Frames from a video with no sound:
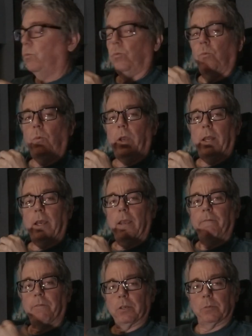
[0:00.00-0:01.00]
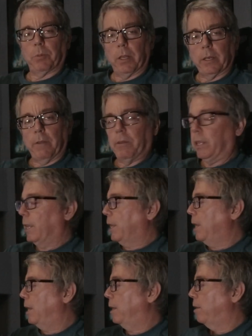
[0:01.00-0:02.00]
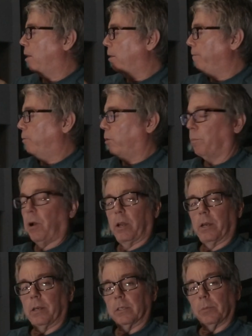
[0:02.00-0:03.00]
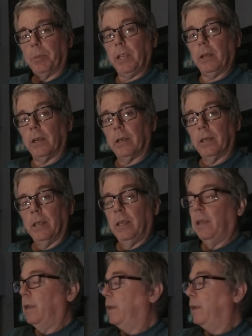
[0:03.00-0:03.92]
When I first plugged everything in, all four monitors appeared,